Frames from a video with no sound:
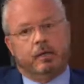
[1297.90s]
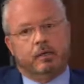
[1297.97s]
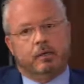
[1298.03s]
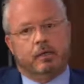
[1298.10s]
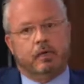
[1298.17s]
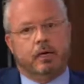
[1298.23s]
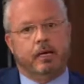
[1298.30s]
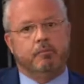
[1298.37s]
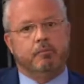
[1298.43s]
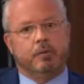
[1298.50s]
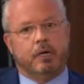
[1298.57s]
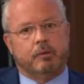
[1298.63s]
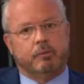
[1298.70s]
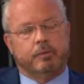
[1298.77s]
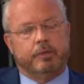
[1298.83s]
And
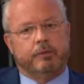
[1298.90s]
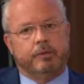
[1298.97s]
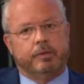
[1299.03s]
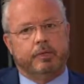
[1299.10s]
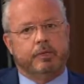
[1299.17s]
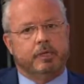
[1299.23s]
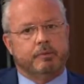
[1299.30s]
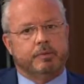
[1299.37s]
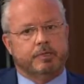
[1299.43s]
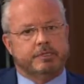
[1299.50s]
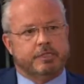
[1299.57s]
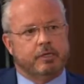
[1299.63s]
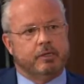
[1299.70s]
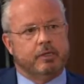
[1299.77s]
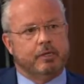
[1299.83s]
I'm probably going to end up
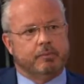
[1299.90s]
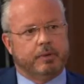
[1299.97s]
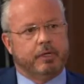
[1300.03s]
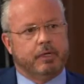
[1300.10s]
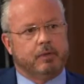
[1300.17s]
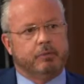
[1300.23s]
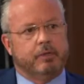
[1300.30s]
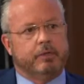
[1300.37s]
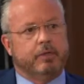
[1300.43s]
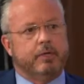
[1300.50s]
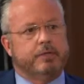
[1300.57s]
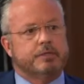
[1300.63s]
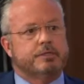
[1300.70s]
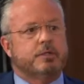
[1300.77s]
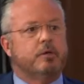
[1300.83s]
extending that by a couple of
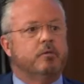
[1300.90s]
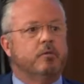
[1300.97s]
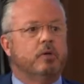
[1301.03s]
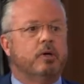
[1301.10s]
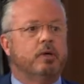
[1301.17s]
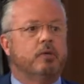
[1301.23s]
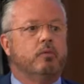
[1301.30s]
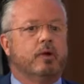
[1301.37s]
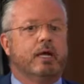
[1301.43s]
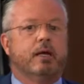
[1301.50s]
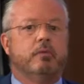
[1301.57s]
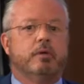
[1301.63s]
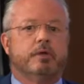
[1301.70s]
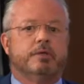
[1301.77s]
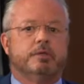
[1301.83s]
days. So what
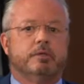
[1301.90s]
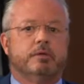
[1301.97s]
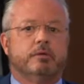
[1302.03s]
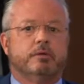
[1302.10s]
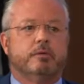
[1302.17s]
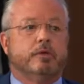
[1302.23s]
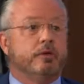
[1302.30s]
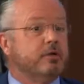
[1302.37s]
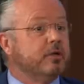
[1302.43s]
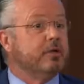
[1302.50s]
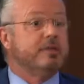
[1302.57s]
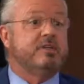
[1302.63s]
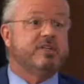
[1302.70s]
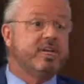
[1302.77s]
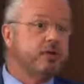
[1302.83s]
I want to do, when you
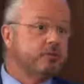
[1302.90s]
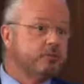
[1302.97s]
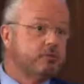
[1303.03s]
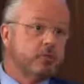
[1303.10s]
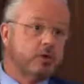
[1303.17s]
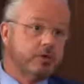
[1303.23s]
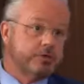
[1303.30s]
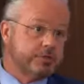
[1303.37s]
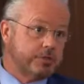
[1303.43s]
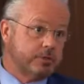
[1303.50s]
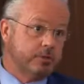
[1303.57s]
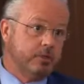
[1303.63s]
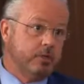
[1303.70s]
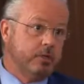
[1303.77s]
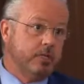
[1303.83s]
look at the data from
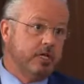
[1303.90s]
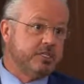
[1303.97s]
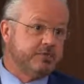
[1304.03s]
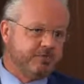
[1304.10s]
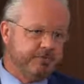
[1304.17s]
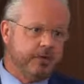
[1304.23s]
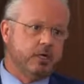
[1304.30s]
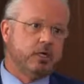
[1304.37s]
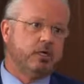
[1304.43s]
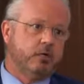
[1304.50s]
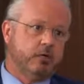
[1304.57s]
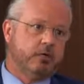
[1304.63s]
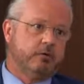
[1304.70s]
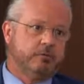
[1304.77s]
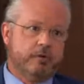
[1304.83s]
March, it's very
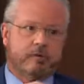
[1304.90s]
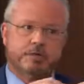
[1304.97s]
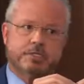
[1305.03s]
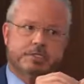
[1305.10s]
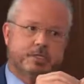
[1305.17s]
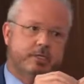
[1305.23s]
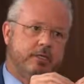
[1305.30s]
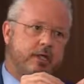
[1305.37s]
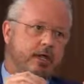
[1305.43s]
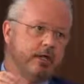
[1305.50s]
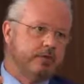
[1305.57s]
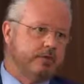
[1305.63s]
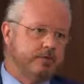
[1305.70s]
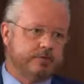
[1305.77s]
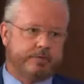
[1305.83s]
clear. Voters did
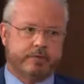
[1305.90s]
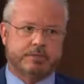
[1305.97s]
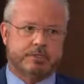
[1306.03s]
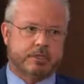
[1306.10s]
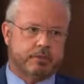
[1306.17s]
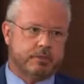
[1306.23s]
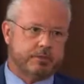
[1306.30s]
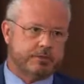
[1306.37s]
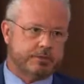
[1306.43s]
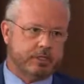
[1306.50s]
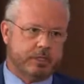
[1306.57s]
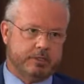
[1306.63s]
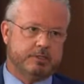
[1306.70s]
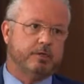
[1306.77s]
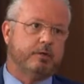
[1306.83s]
not use vote
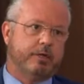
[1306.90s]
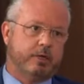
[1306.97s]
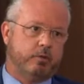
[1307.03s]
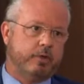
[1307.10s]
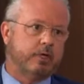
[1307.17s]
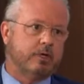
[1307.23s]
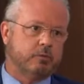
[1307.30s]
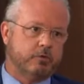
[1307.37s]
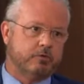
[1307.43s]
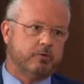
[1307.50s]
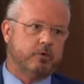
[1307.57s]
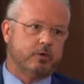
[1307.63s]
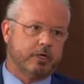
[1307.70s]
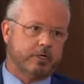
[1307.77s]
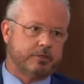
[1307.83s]
centers until that weekend
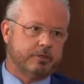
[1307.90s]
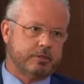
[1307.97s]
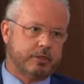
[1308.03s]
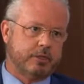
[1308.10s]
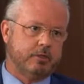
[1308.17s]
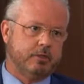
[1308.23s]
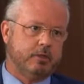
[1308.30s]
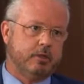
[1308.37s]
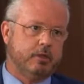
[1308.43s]
before Election Day.